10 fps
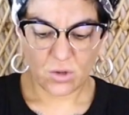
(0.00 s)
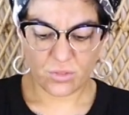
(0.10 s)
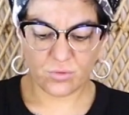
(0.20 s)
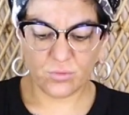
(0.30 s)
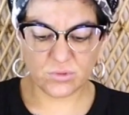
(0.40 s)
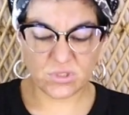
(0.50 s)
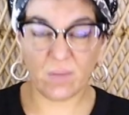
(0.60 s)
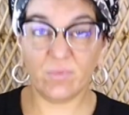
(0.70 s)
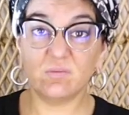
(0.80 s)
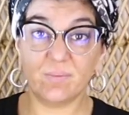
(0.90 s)
through
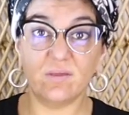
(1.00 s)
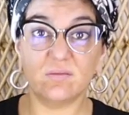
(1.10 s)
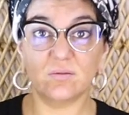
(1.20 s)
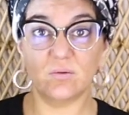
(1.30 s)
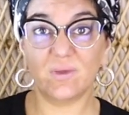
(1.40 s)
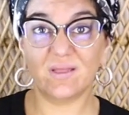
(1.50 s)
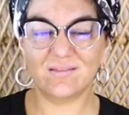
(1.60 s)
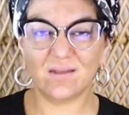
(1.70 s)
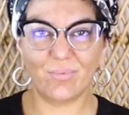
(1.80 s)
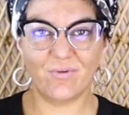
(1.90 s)
time and space so that we can
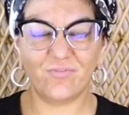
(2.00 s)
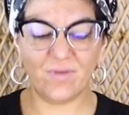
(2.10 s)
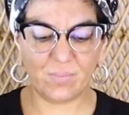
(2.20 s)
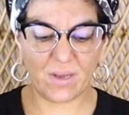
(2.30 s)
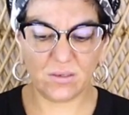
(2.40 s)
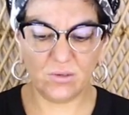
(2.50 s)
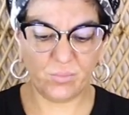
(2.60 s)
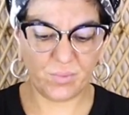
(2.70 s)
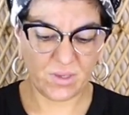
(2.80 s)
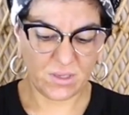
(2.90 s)
set up a feedback
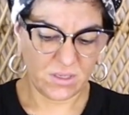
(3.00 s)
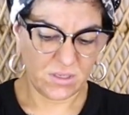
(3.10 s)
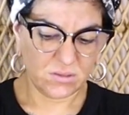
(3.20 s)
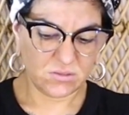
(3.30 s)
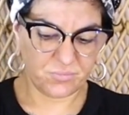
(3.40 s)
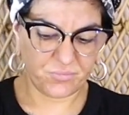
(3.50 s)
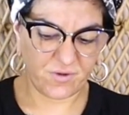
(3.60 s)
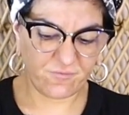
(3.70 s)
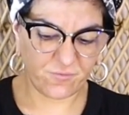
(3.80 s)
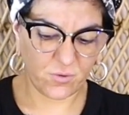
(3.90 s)
loop to
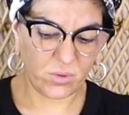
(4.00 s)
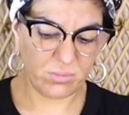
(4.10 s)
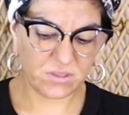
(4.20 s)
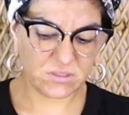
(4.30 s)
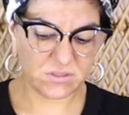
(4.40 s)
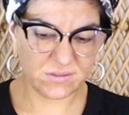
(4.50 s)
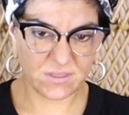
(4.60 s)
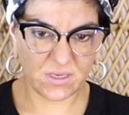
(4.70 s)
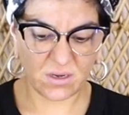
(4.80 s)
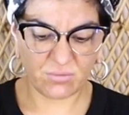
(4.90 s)
bring forward messages
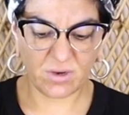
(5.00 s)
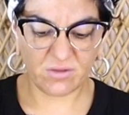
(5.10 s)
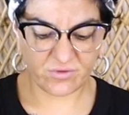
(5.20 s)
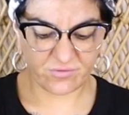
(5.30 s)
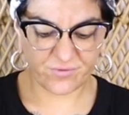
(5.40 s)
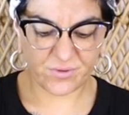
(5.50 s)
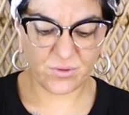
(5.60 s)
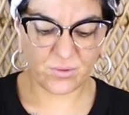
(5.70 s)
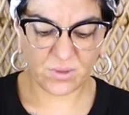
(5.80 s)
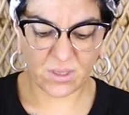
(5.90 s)
that are relevant for
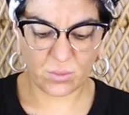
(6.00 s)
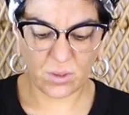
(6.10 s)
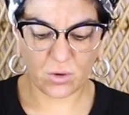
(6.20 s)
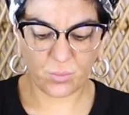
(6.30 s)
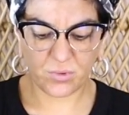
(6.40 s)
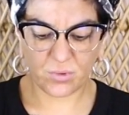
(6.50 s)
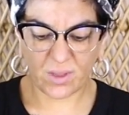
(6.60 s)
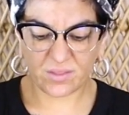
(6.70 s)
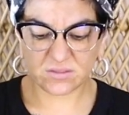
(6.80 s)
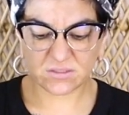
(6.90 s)
you and that will help you
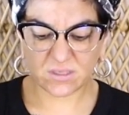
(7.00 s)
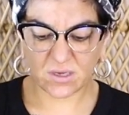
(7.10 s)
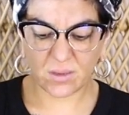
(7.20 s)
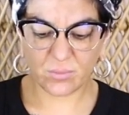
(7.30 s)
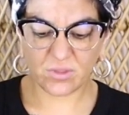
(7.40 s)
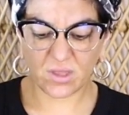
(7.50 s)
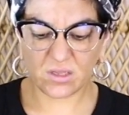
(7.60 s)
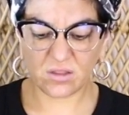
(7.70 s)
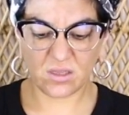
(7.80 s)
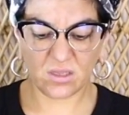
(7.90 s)
at this time with
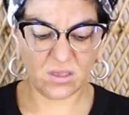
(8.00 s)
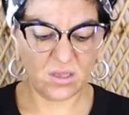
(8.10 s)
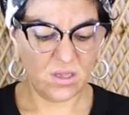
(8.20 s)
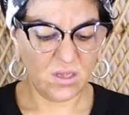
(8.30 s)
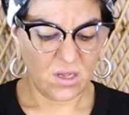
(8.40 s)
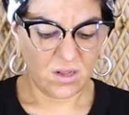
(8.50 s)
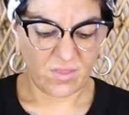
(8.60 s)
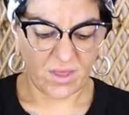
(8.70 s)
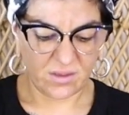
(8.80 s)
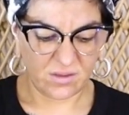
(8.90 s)
anything
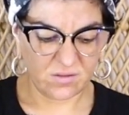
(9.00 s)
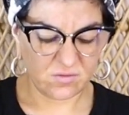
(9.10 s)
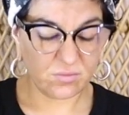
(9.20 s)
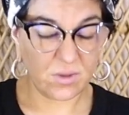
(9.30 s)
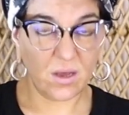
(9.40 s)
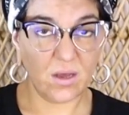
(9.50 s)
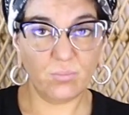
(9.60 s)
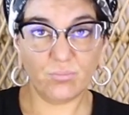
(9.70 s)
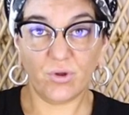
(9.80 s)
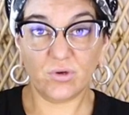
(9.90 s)
that is
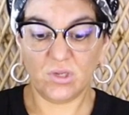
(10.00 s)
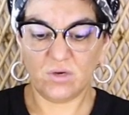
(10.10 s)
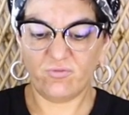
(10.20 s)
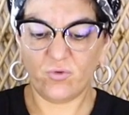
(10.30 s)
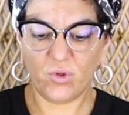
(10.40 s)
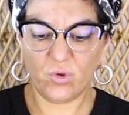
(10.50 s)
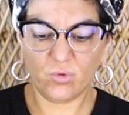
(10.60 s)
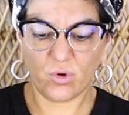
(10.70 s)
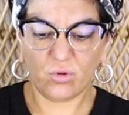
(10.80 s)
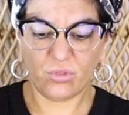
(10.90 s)
pertinent for your
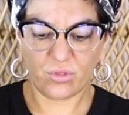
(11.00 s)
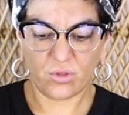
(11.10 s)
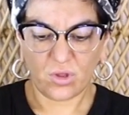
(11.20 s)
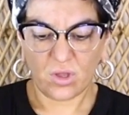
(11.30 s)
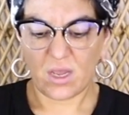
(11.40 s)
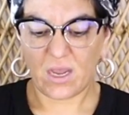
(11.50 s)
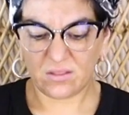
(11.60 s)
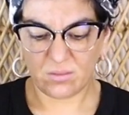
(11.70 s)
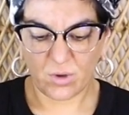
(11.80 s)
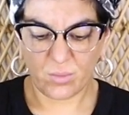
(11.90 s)
growth at
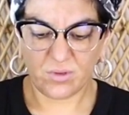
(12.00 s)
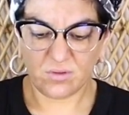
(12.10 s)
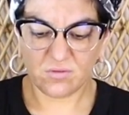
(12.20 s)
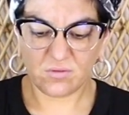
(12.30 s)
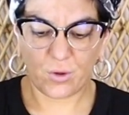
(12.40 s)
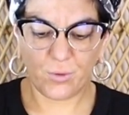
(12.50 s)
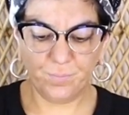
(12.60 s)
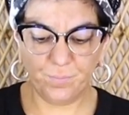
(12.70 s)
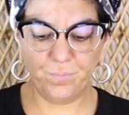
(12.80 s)
the moment. So